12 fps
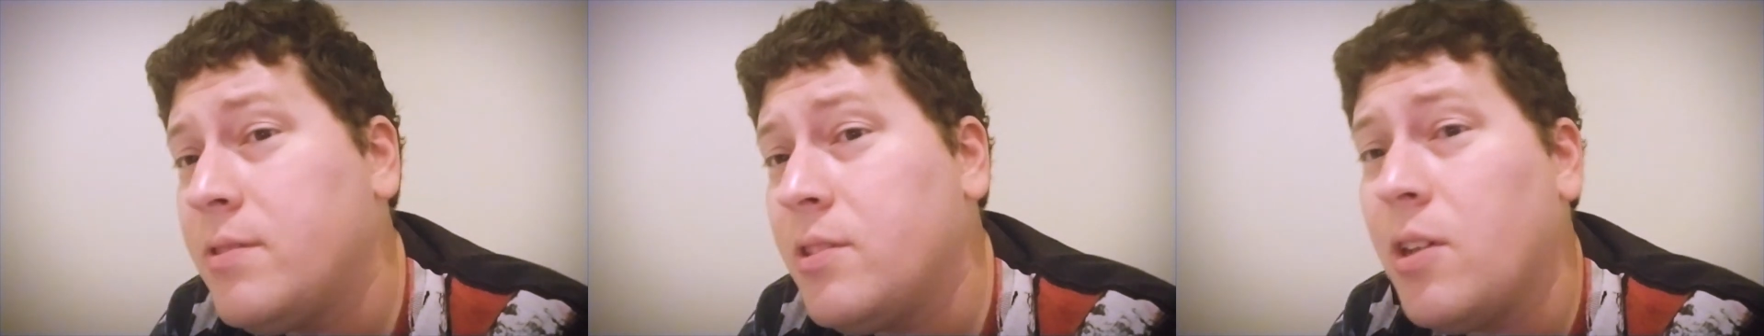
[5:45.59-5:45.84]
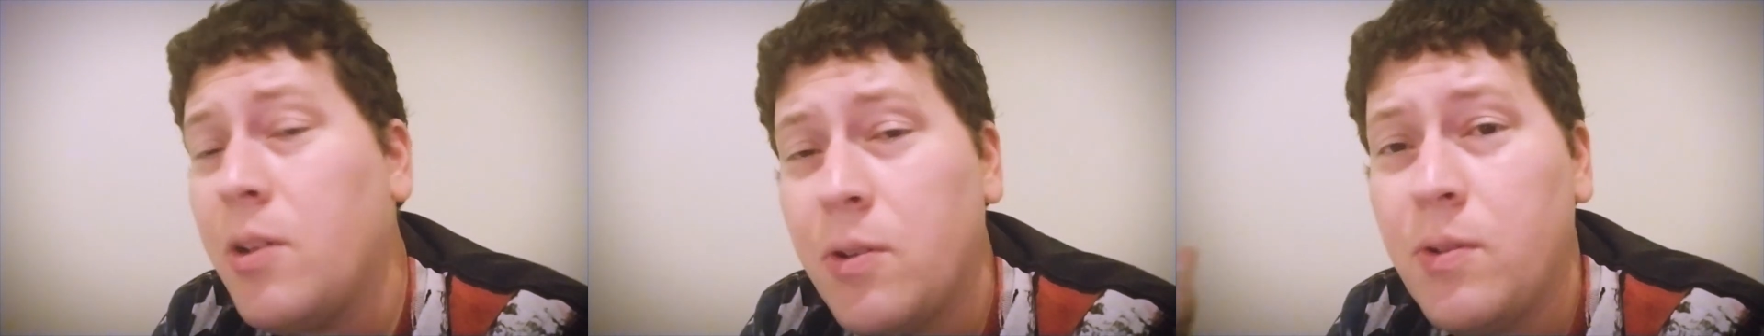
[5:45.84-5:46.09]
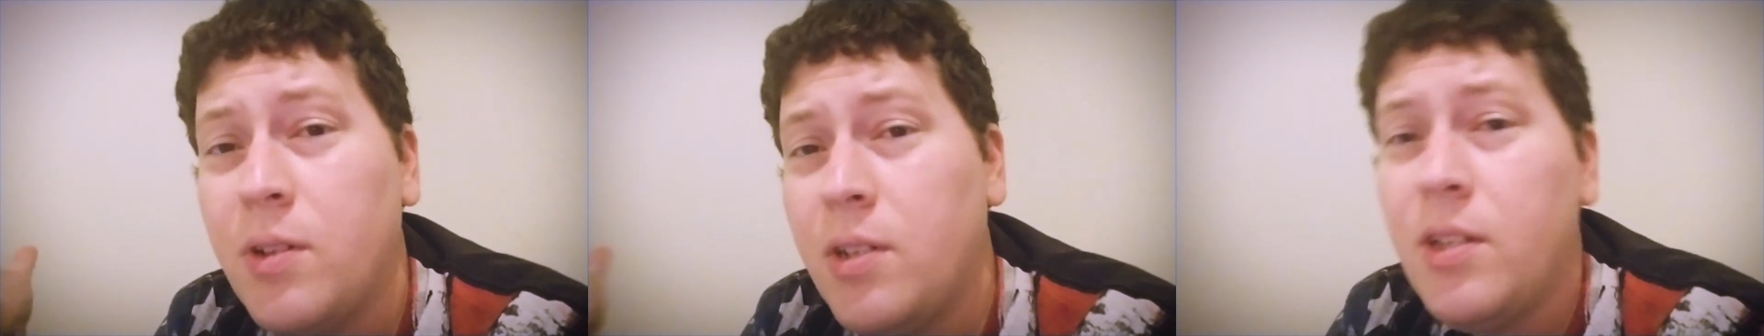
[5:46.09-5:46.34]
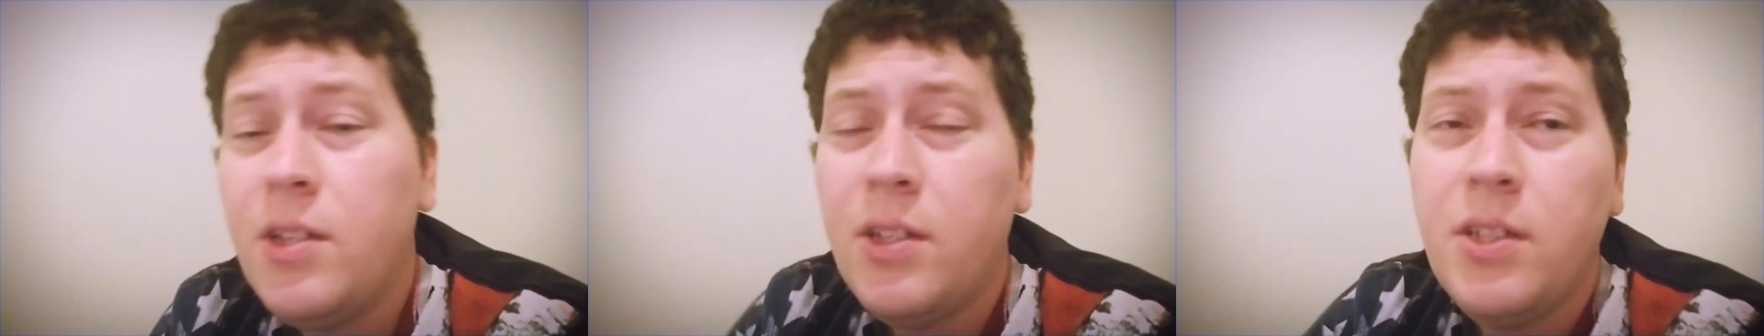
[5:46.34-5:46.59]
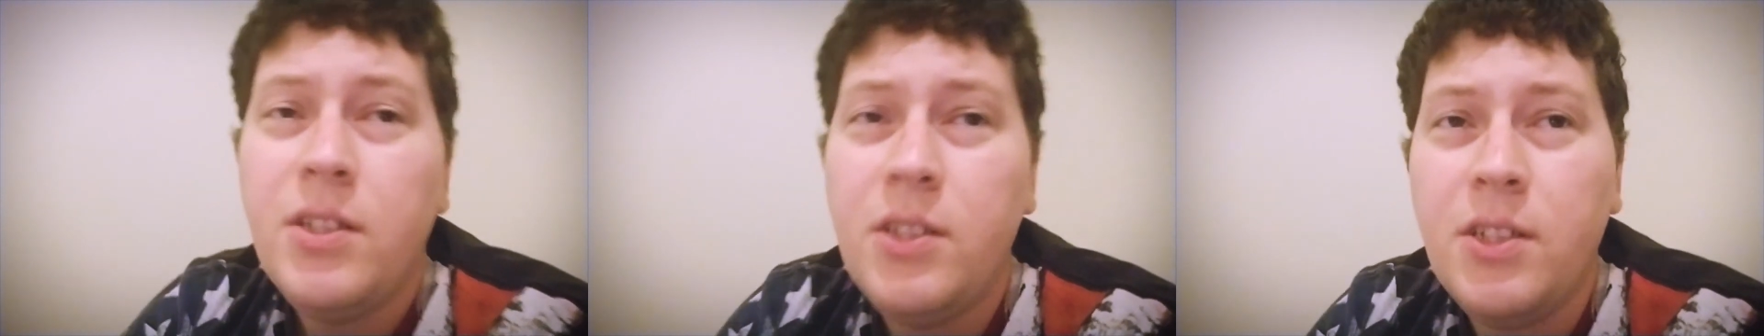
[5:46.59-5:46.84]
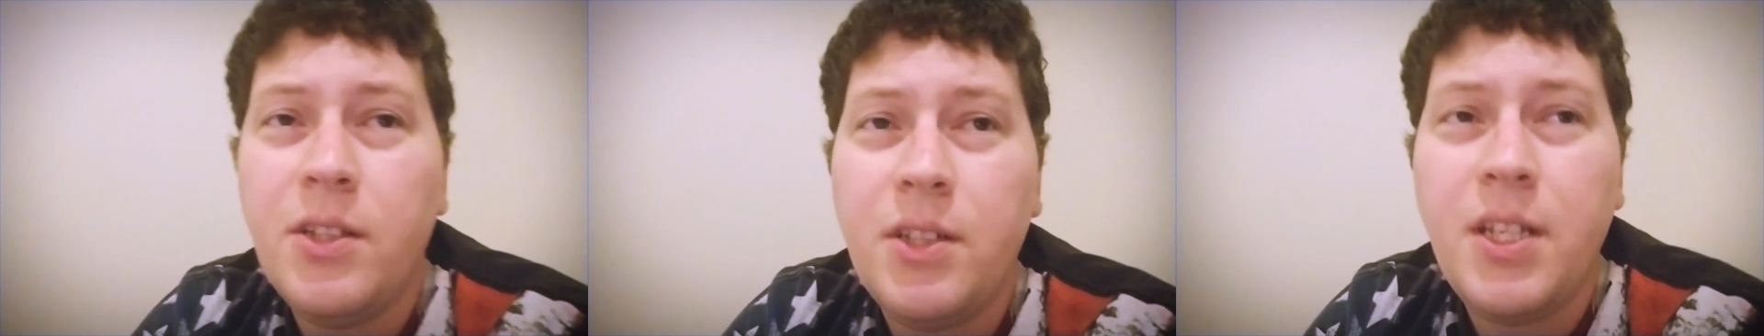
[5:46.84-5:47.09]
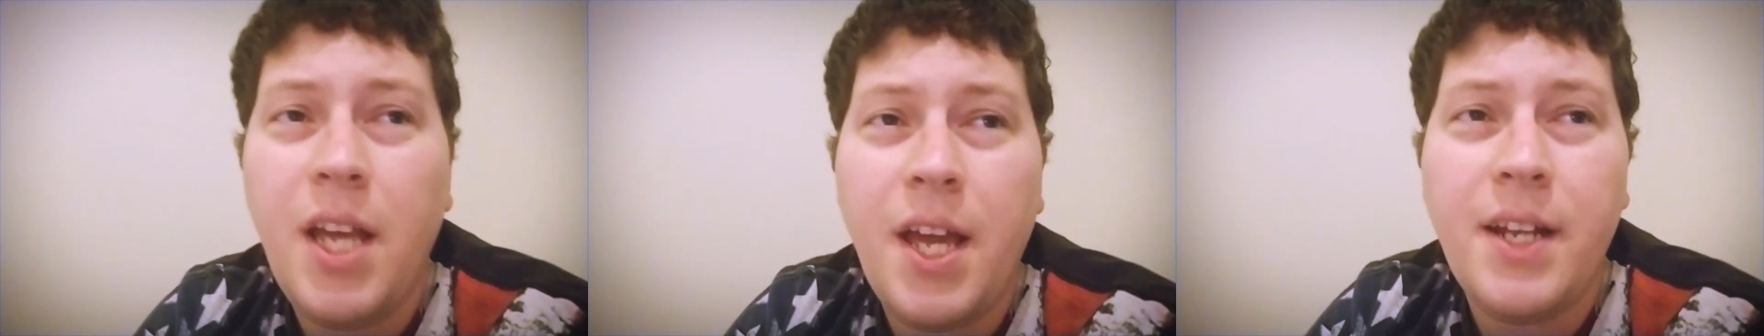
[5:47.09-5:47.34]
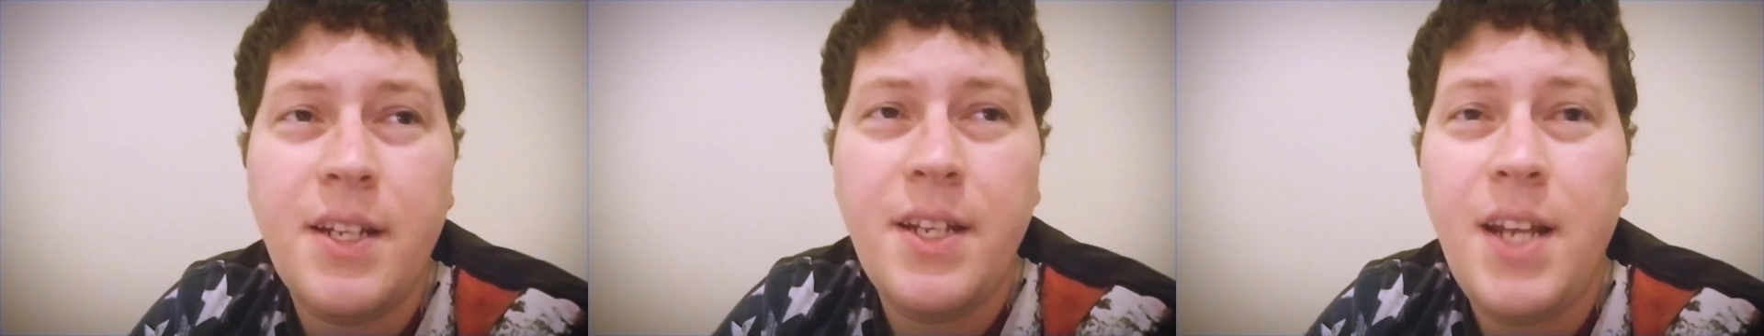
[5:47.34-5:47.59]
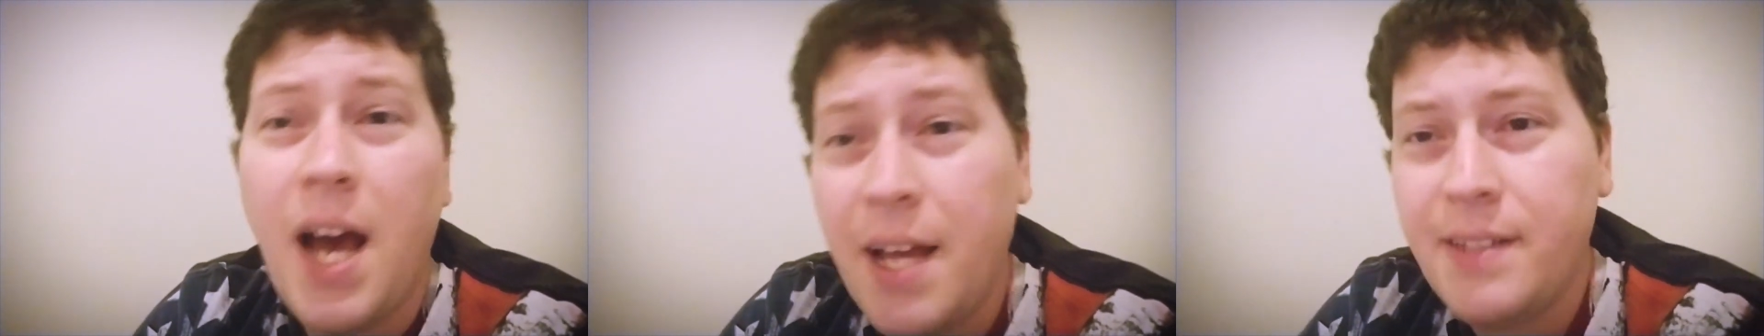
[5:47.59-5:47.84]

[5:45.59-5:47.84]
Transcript: so you know you can't not